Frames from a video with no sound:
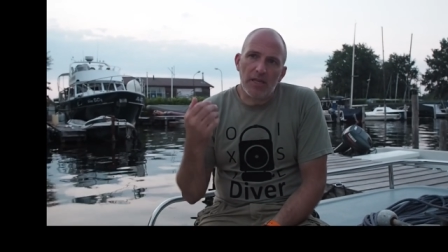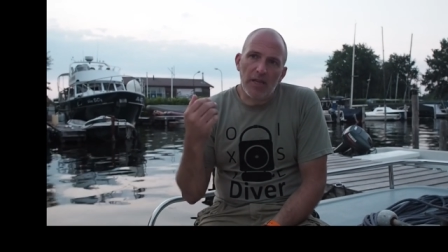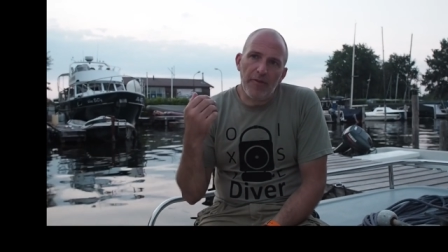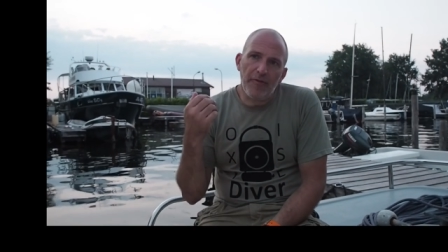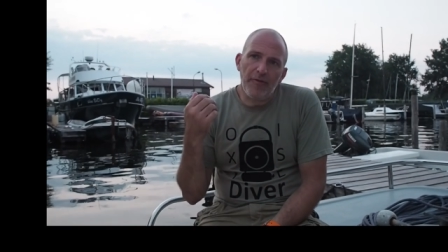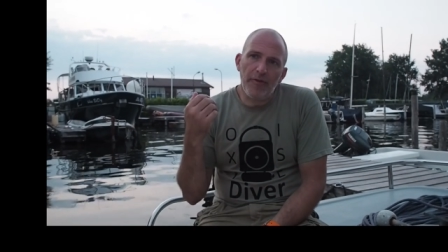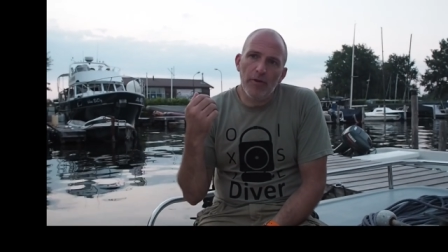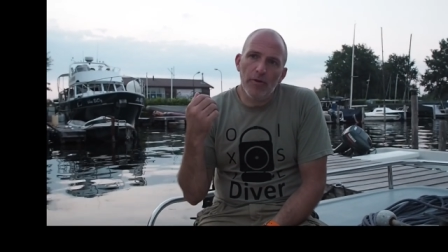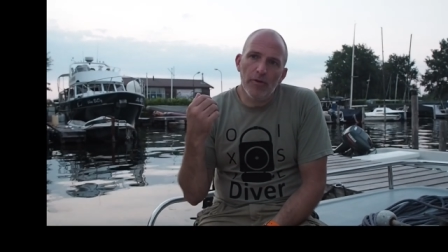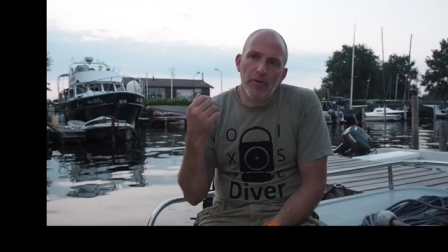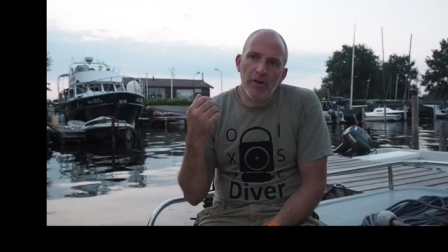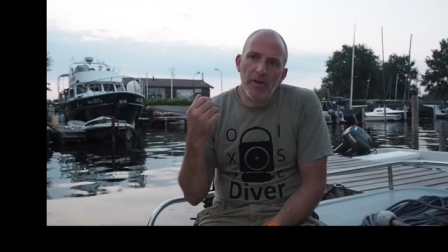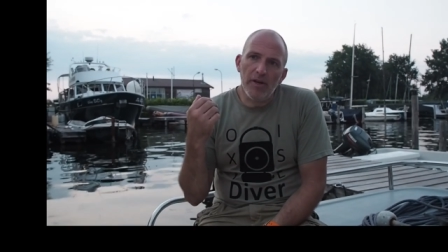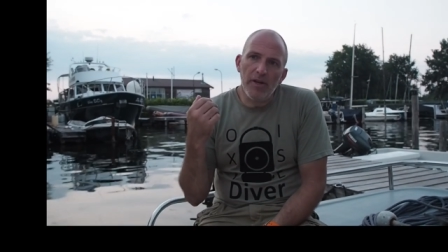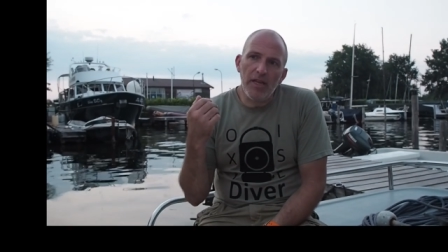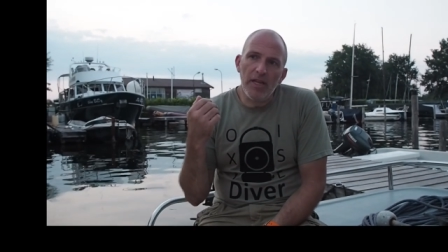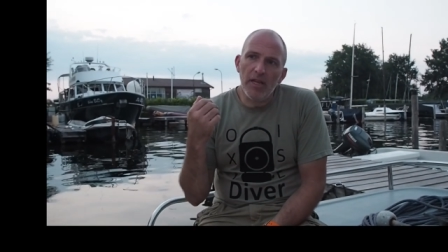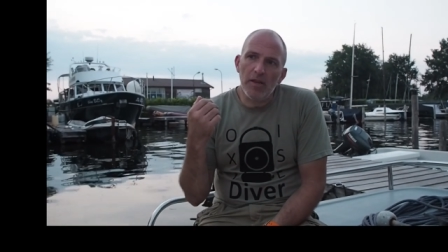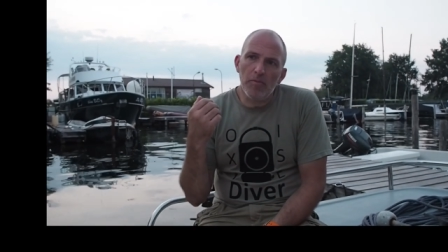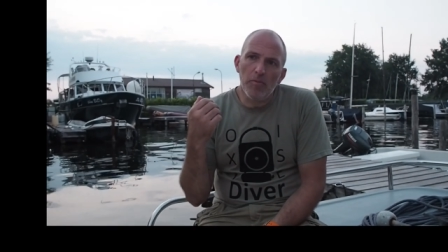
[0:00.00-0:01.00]
if you
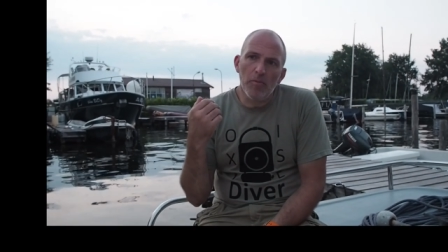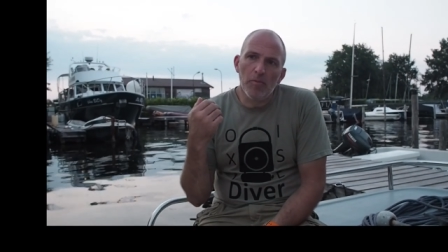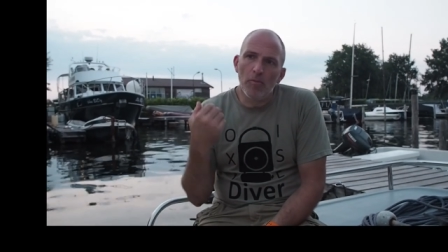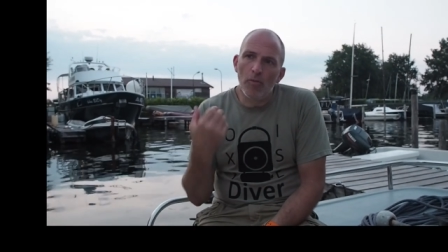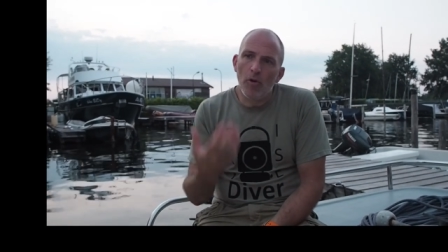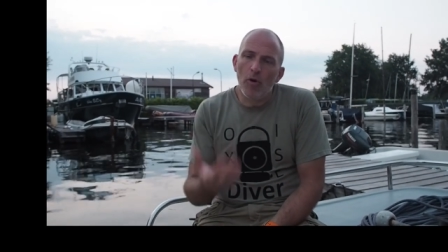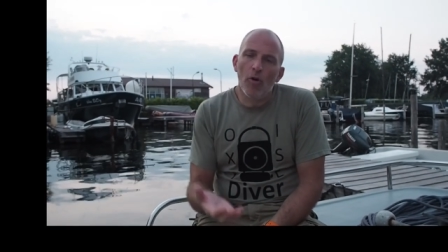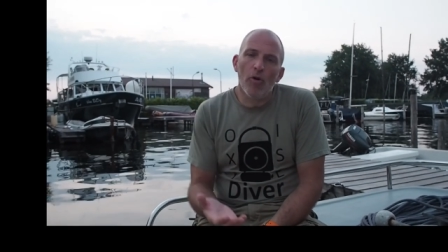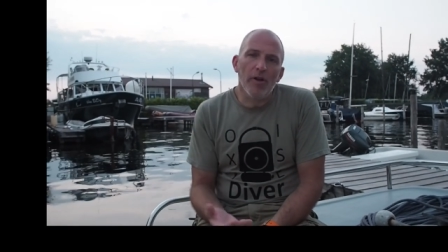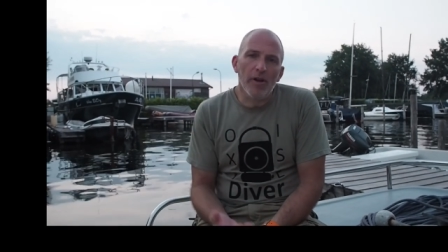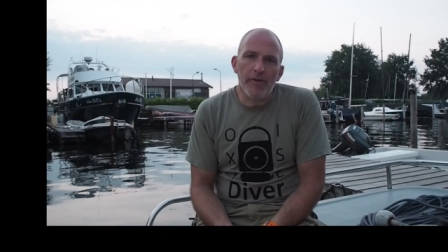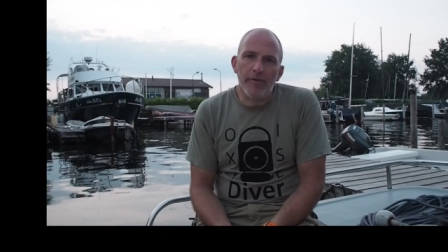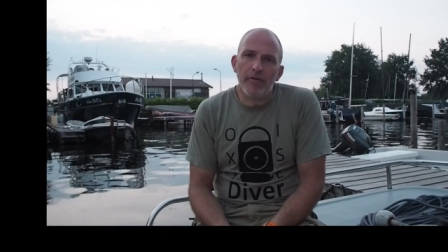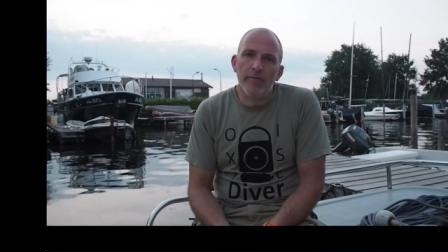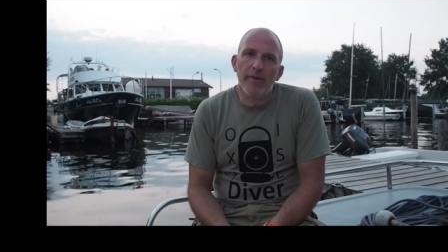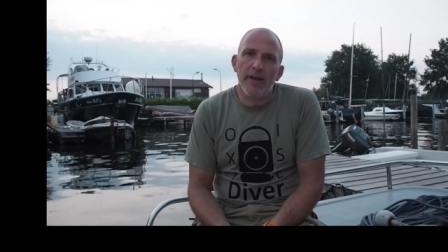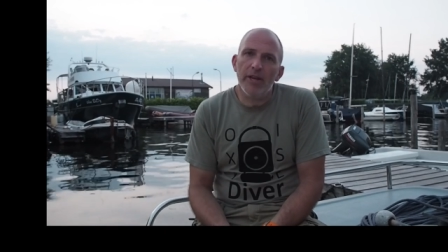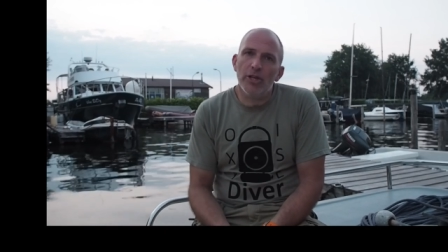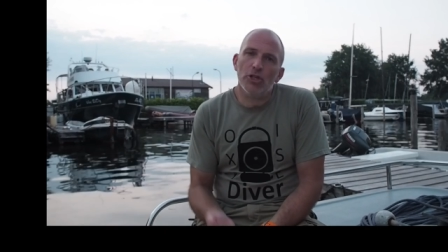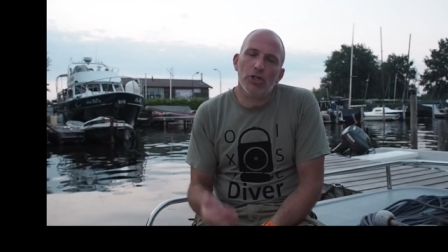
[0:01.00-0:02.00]
need more
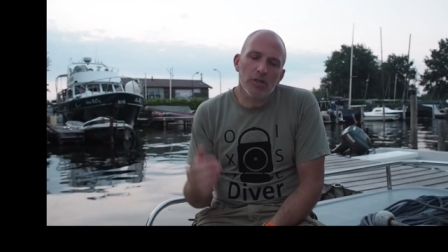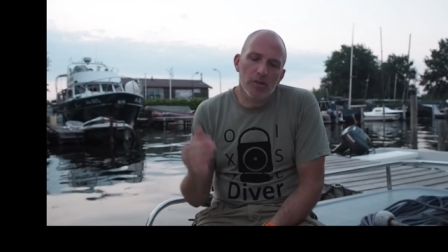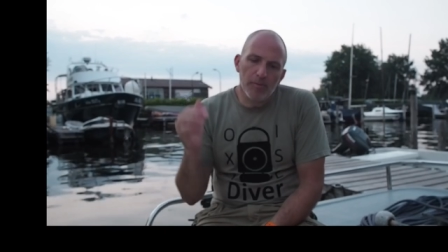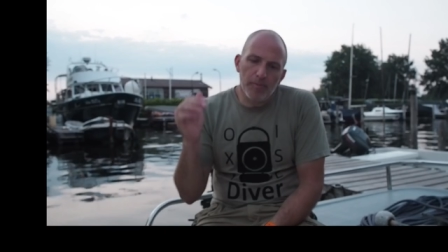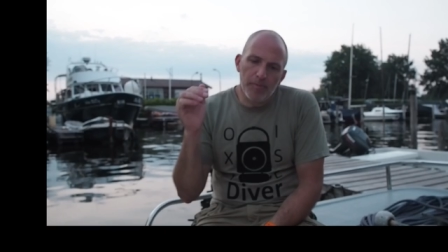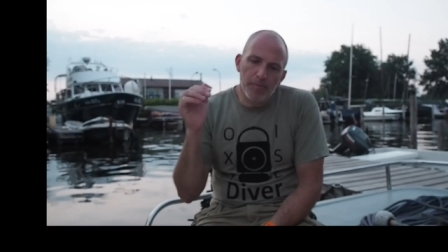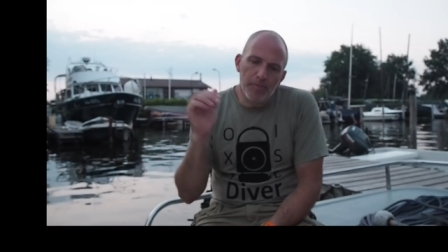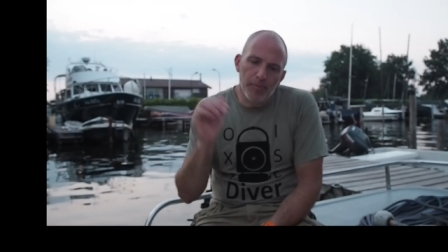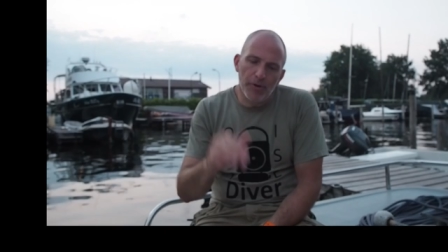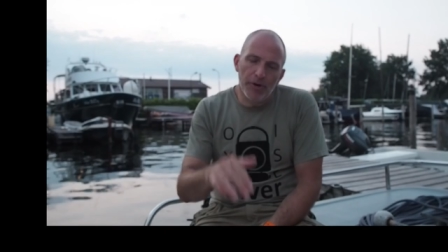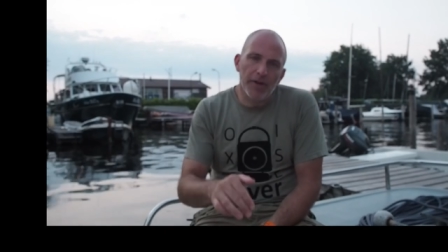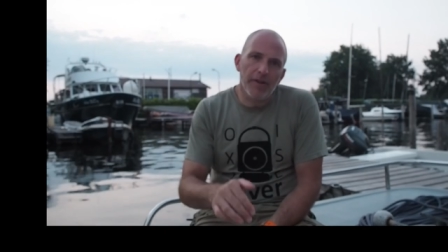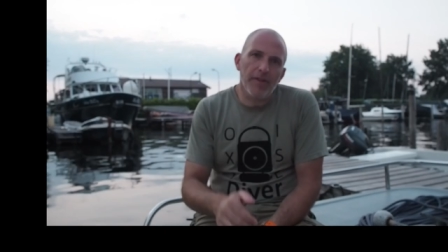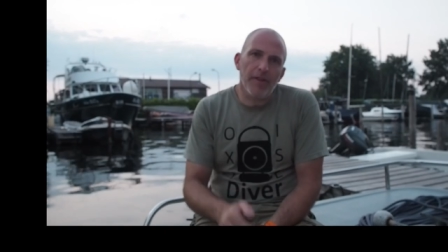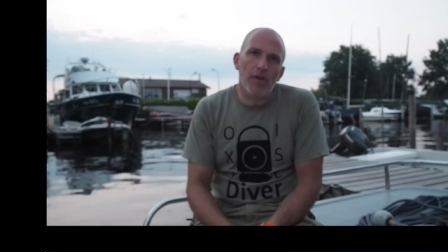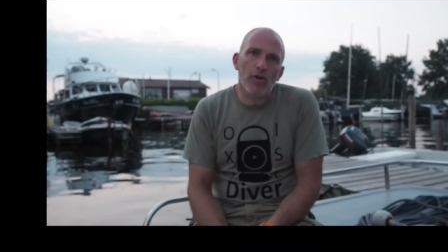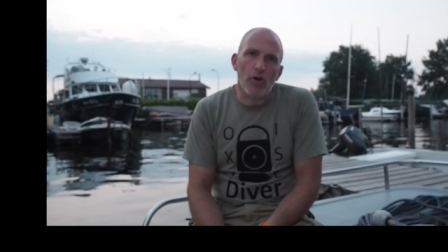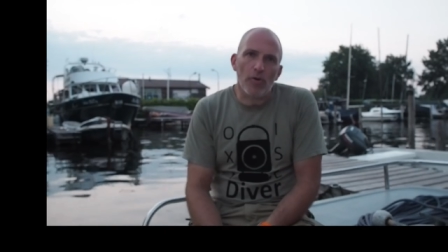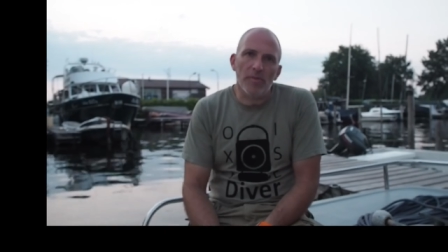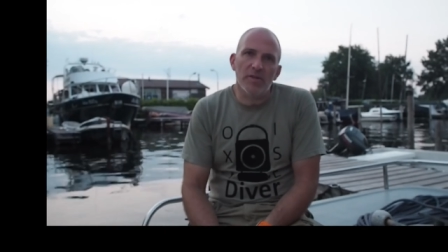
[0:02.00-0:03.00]
information, put it in the
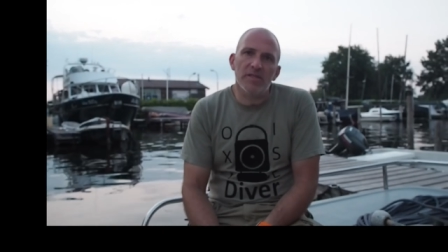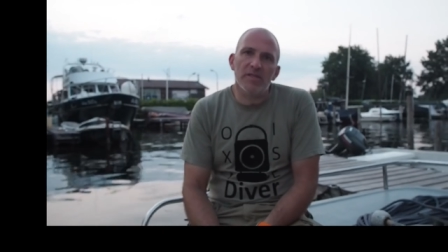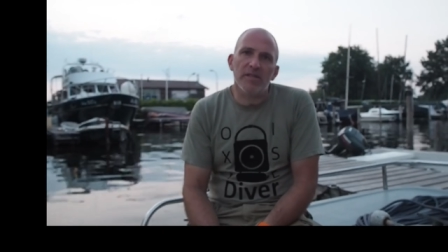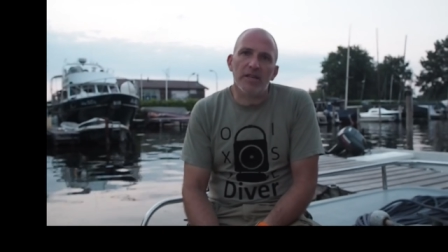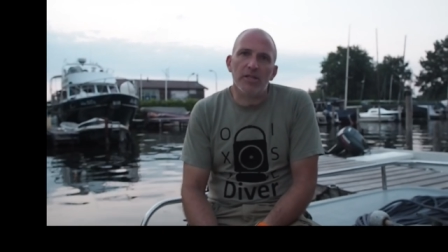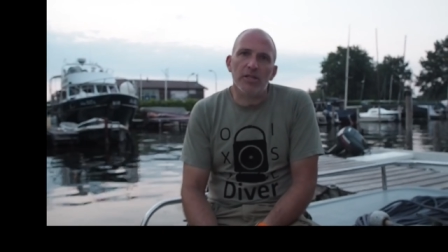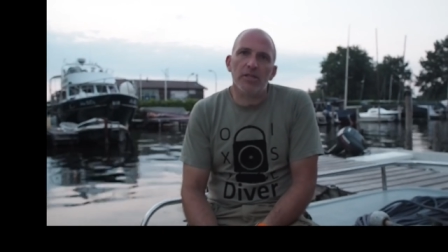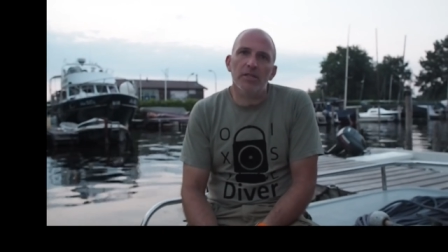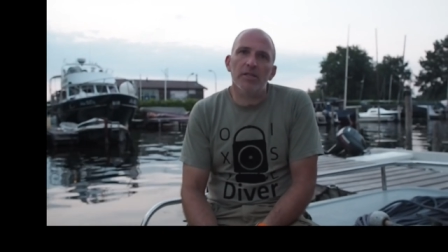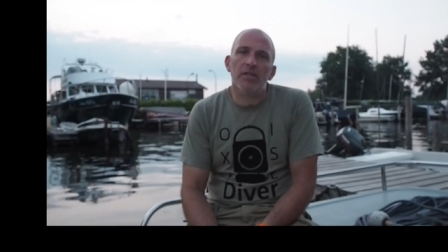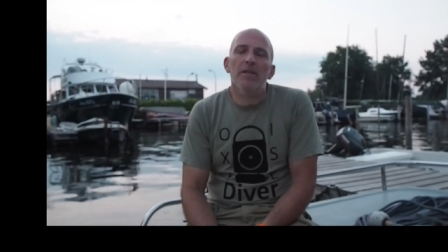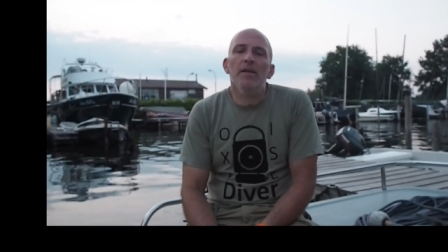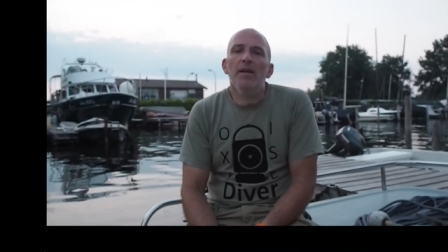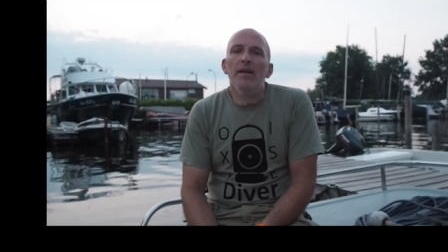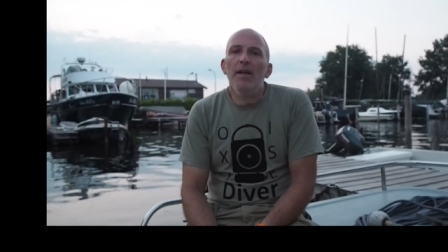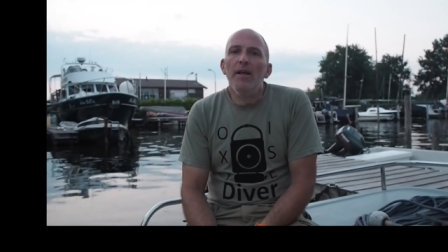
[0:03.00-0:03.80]
comment section